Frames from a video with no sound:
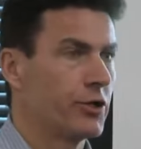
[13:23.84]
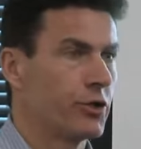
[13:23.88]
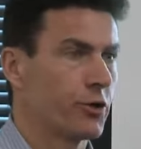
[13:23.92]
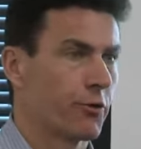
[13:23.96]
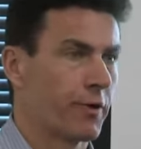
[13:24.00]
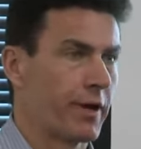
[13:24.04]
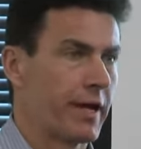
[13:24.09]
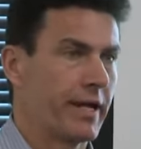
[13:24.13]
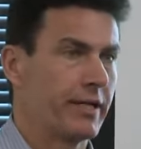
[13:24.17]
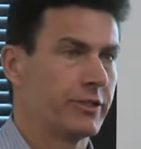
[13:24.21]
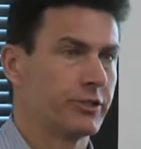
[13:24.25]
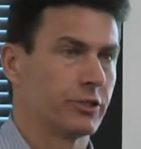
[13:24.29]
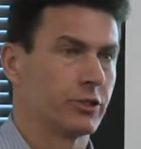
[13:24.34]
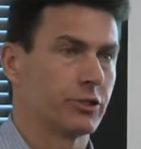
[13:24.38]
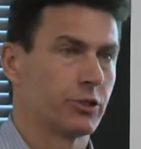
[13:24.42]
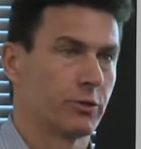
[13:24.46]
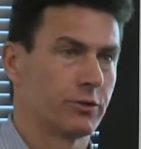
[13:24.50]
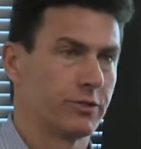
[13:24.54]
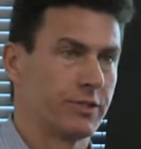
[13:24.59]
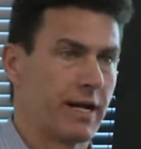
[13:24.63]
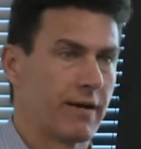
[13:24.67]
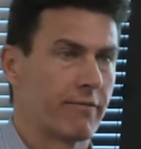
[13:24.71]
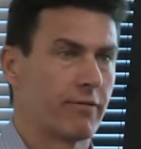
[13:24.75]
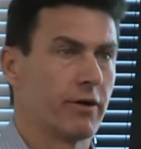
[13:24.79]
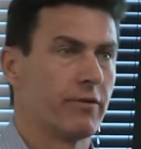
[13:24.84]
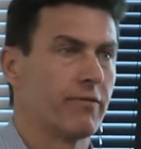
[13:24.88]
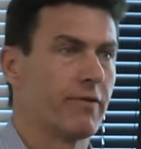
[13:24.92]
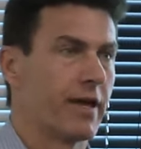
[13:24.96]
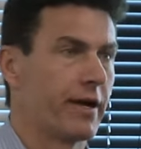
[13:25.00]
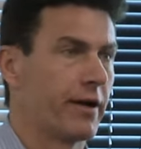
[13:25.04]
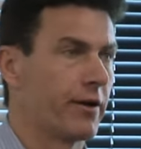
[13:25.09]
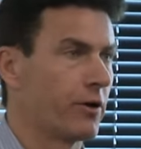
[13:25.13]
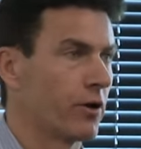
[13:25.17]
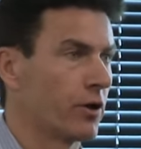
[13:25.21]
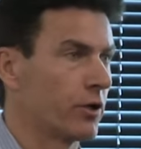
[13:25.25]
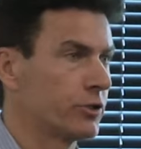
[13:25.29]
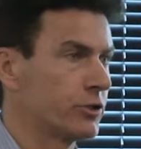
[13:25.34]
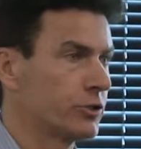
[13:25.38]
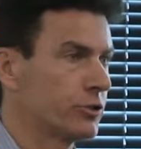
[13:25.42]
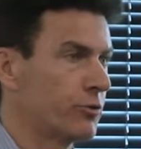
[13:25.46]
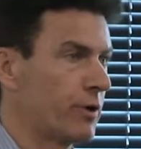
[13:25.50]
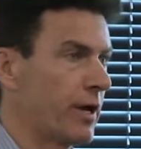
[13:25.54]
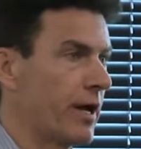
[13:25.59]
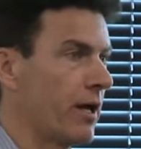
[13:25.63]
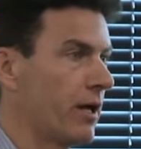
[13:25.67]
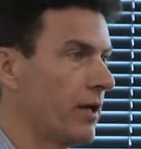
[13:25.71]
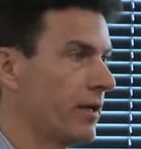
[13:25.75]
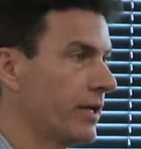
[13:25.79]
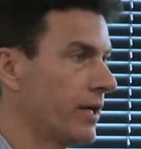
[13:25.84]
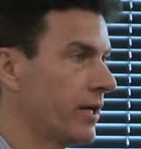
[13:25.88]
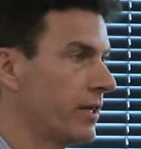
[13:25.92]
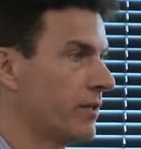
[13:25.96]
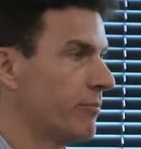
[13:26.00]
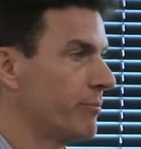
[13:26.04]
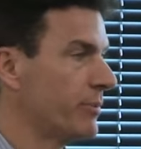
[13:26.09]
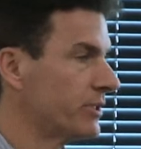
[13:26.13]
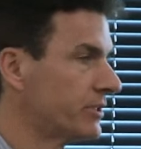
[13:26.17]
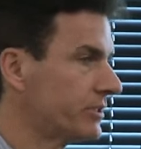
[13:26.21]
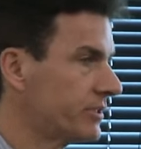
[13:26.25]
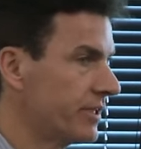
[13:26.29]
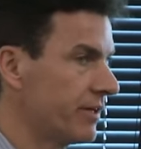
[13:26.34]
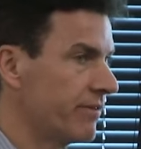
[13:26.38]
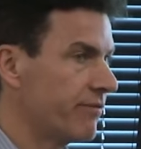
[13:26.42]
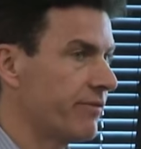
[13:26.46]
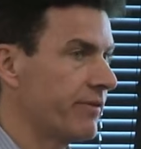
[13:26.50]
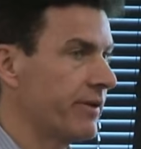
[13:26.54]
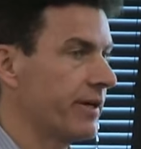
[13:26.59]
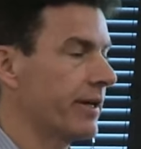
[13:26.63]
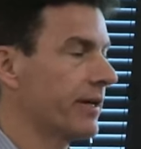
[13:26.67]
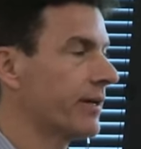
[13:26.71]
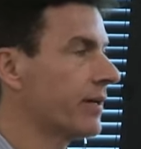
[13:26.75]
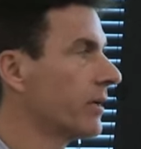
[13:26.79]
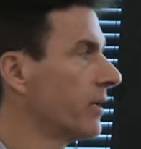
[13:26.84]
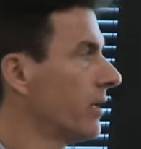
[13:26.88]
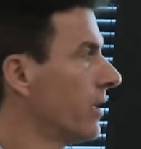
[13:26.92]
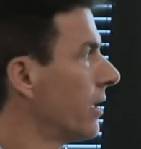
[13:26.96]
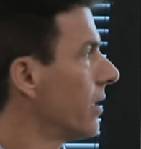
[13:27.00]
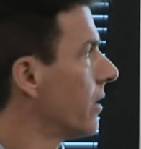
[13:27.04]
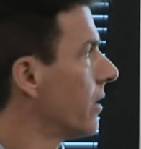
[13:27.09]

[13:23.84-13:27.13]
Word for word: in Eurasia, so it's never invented in Australia, the Pacific,